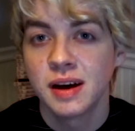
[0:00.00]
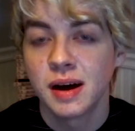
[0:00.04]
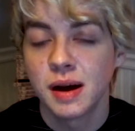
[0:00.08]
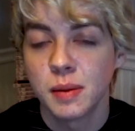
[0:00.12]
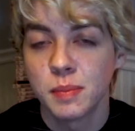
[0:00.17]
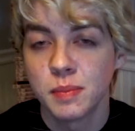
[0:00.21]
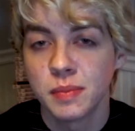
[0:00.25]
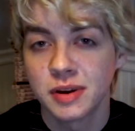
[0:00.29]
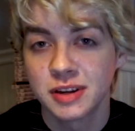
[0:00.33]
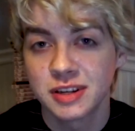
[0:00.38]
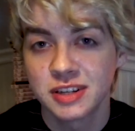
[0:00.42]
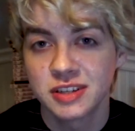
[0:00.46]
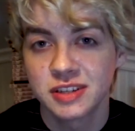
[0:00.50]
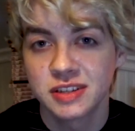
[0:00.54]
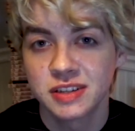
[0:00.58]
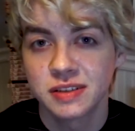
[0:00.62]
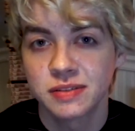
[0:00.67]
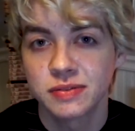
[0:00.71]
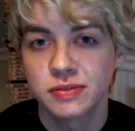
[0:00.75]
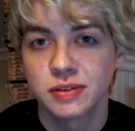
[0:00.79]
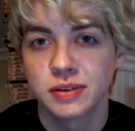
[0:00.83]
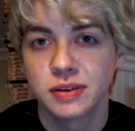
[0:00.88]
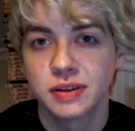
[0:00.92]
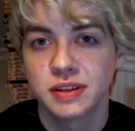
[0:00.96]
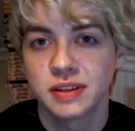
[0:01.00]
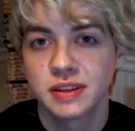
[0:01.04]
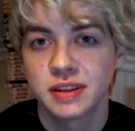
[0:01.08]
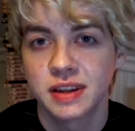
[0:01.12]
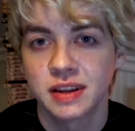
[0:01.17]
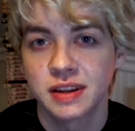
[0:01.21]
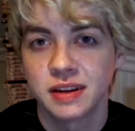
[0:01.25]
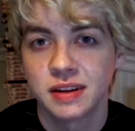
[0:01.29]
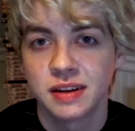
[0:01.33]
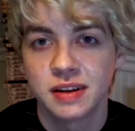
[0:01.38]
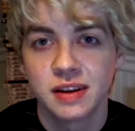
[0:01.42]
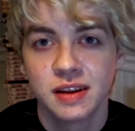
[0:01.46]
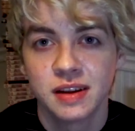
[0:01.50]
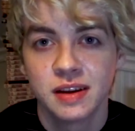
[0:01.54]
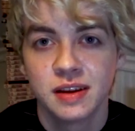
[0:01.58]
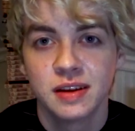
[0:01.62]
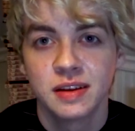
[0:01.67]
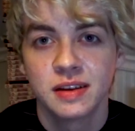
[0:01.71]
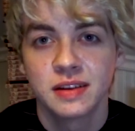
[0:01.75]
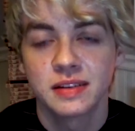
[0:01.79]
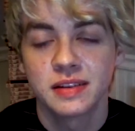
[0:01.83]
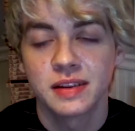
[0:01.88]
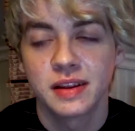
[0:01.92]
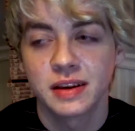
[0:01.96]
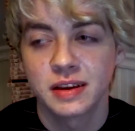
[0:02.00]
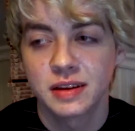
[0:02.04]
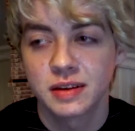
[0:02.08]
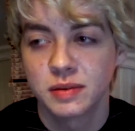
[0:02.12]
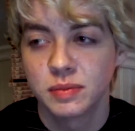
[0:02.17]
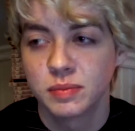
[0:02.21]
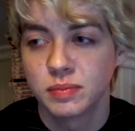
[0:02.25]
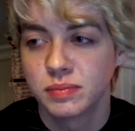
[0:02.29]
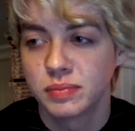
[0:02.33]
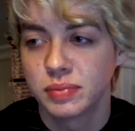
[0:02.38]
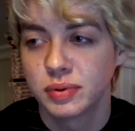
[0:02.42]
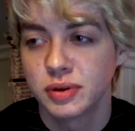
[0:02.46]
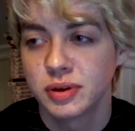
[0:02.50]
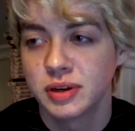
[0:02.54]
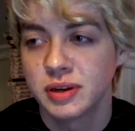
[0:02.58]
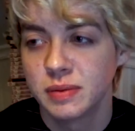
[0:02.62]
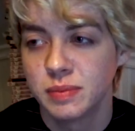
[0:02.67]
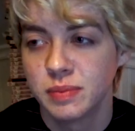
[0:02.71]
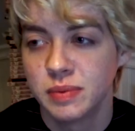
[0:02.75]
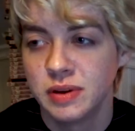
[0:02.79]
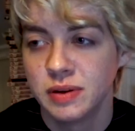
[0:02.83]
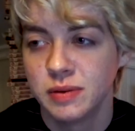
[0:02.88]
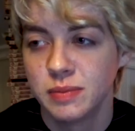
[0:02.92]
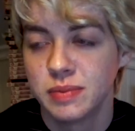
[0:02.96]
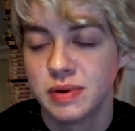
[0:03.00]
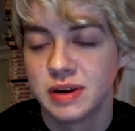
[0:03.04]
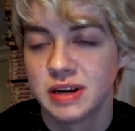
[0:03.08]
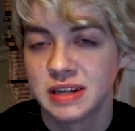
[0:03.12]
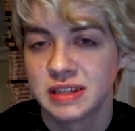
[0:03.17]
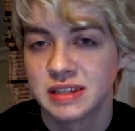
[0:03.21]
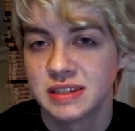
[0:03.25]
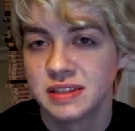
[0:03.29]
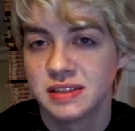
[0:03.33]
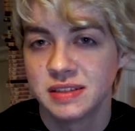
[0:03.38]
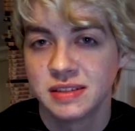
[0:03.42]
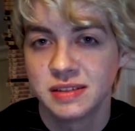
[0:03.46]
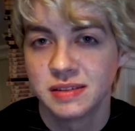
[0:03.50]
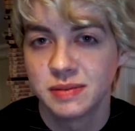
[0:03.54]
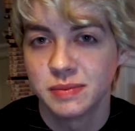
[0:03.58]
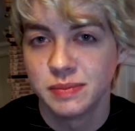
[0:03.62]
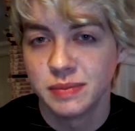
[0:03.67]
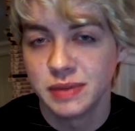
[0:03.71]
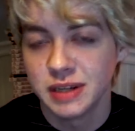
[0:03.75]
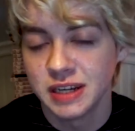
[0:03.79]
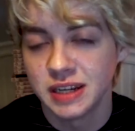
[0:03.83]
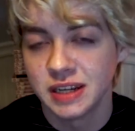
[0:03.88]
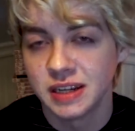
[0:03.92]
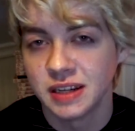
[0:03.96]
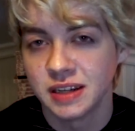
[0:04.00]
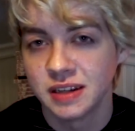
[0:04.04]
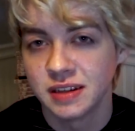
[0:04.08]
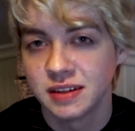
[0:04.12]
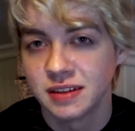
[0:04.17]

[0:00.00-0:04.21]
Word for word: I'm much different than, like, prepubescent me.